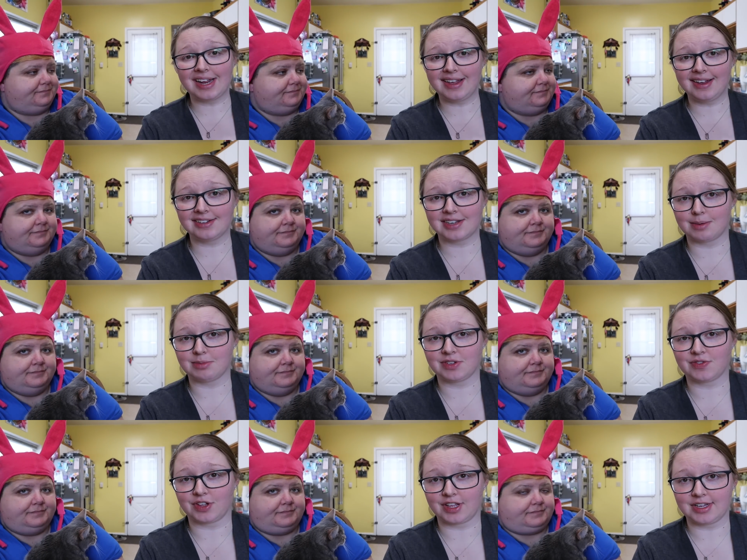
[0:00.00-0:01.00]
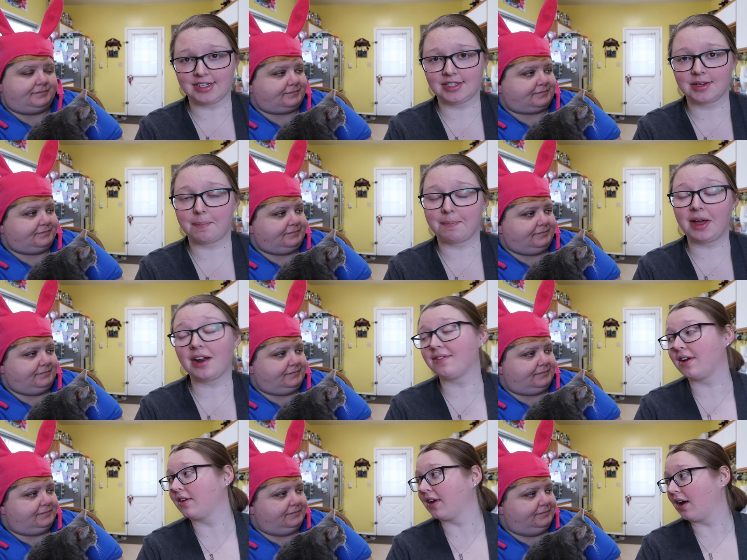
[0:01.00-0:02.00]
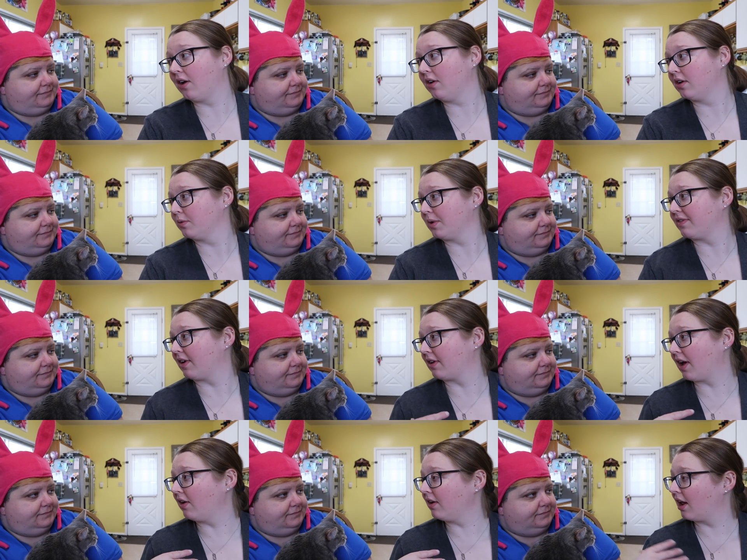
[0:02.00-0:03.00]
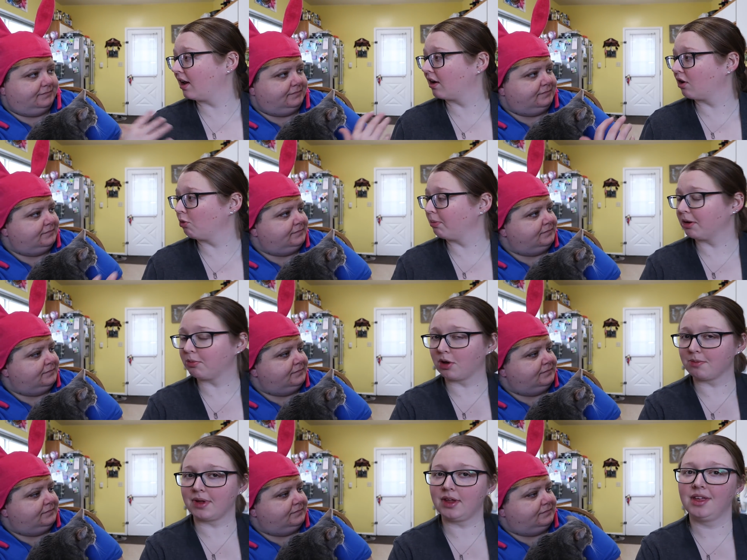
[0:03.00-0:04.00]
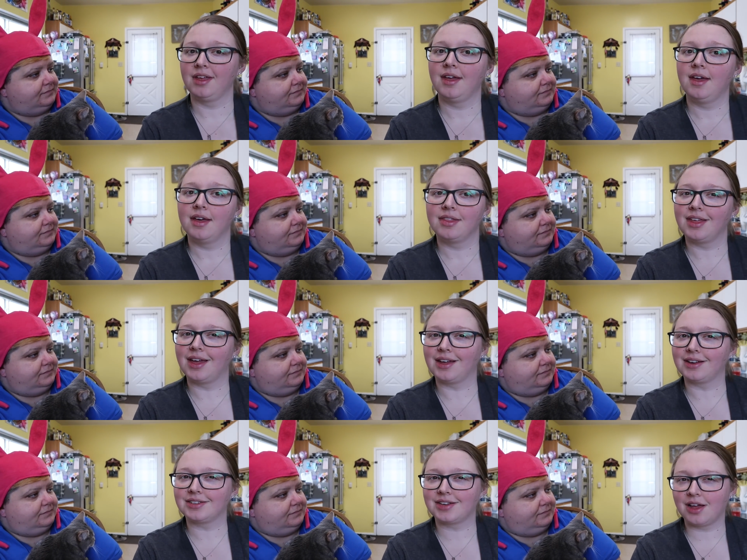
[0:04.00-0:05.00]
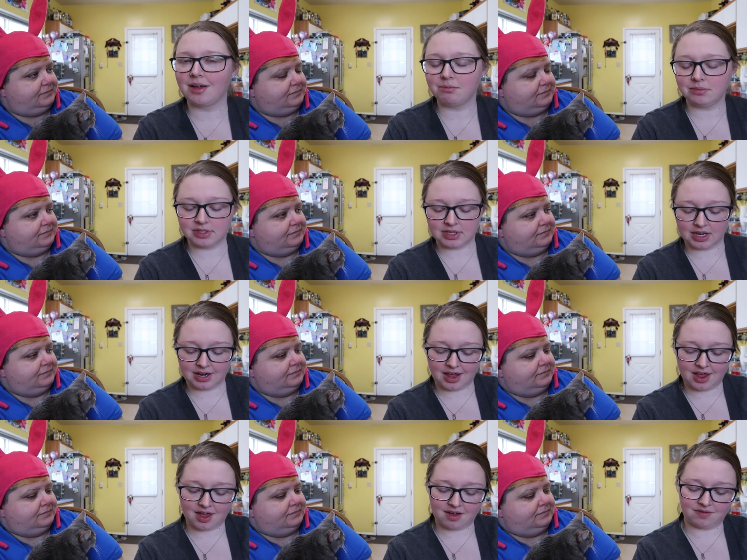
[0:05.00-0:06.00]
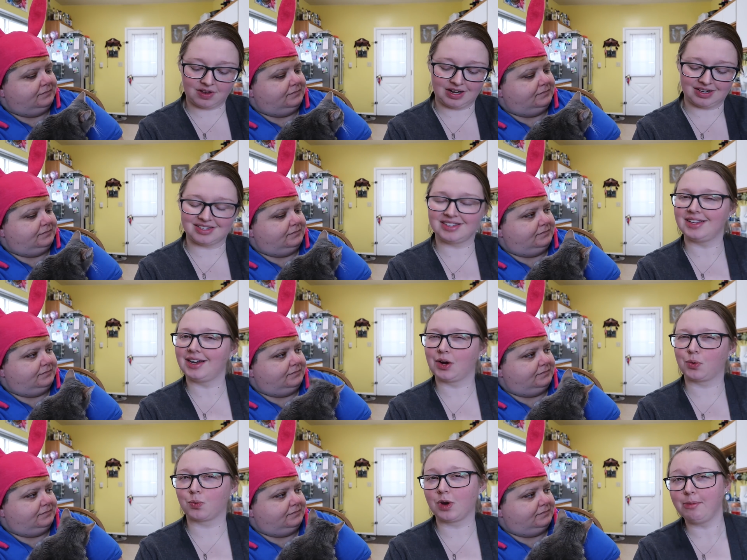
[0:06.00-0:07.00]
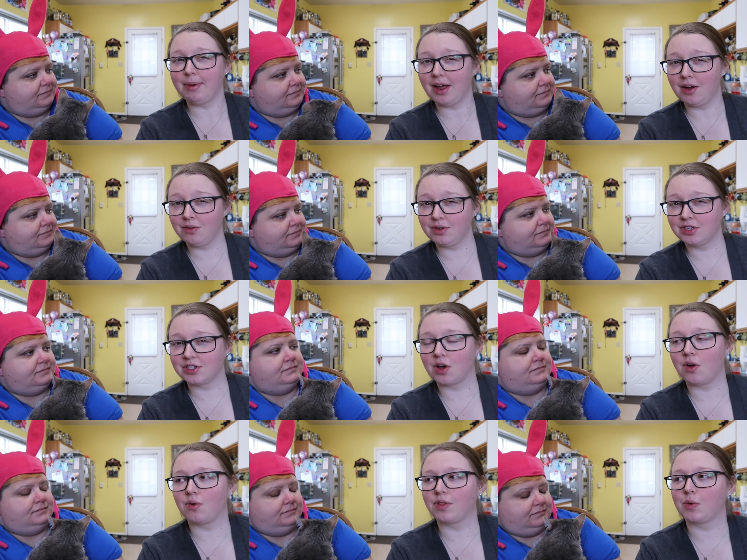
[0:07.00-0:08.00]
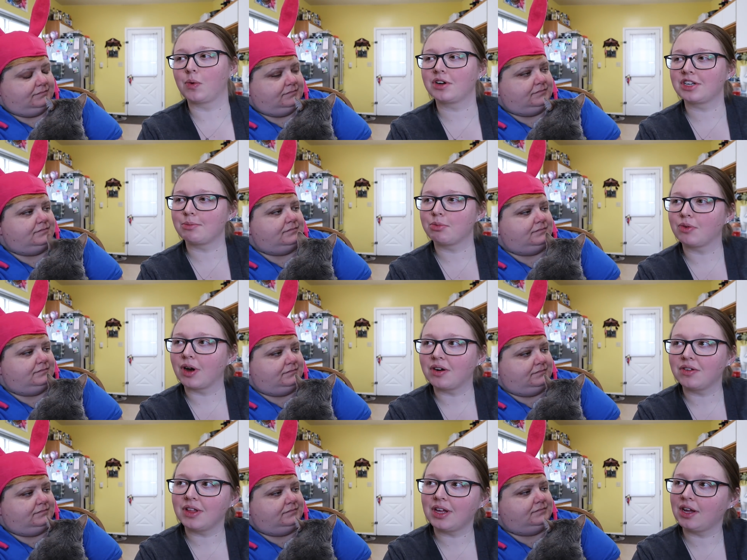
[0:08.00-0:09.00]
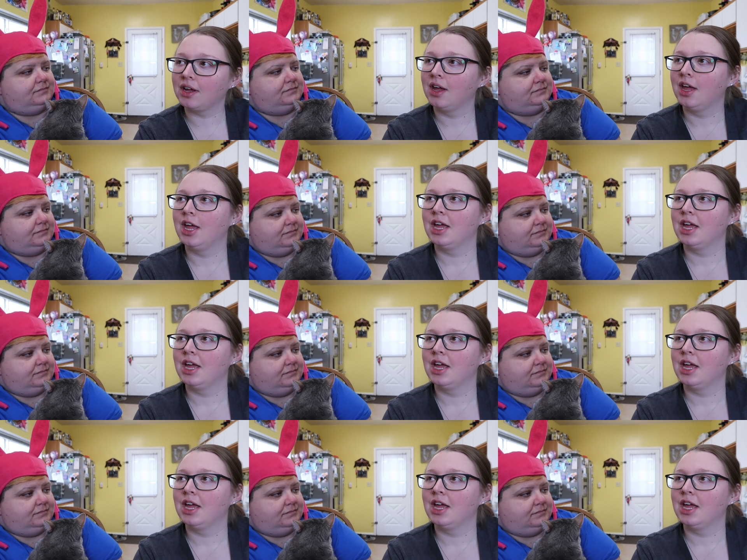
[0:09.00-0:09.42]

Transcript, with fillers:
Speaker 1: taking Tums for this, but I found out we found out at our OB appointment that Tums can have an acidic rebound. So they work temporarily,